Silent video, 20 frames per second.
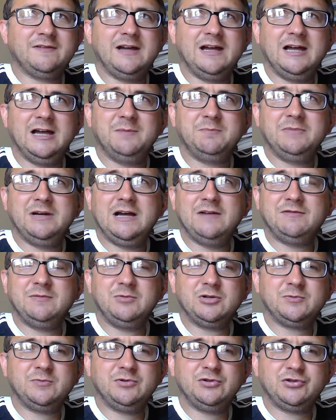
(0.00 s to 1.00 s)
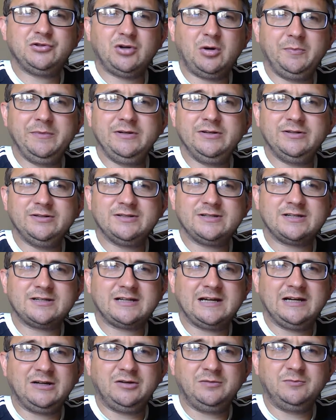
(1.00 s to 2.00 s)
have a much more dominant
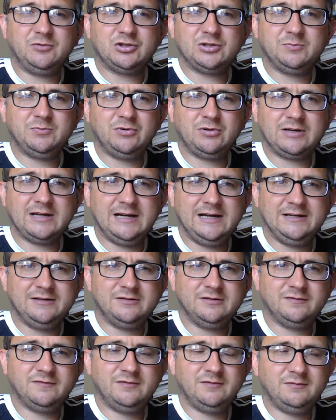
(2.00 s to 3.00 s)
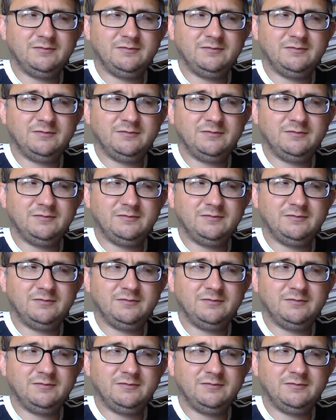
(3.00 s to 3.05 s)
style, much more kind of,